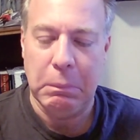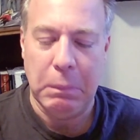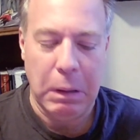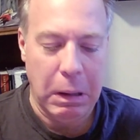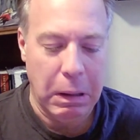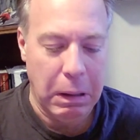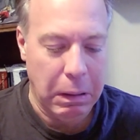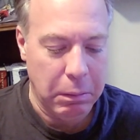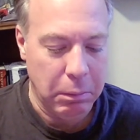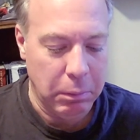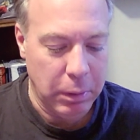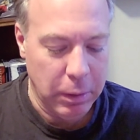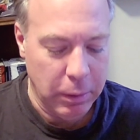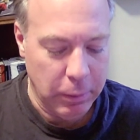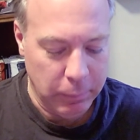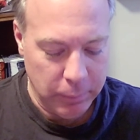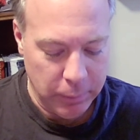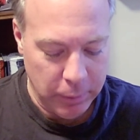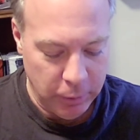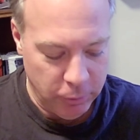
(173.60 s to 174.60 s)
I don't
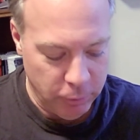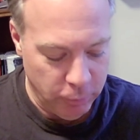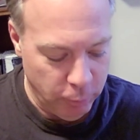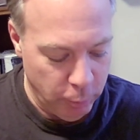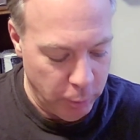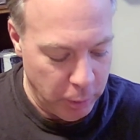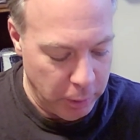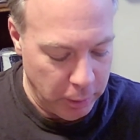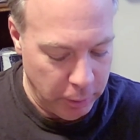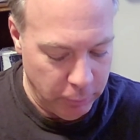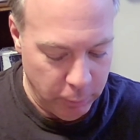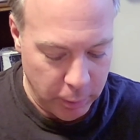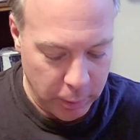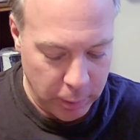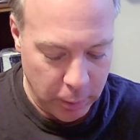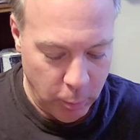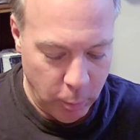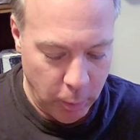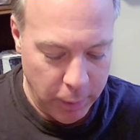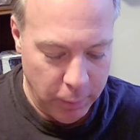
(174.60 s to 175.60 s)
know. It's really,
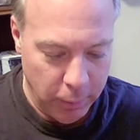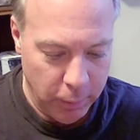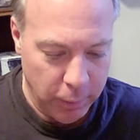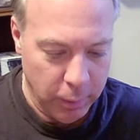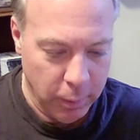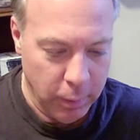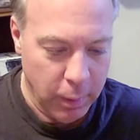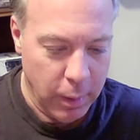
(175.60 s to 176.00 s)
really weird.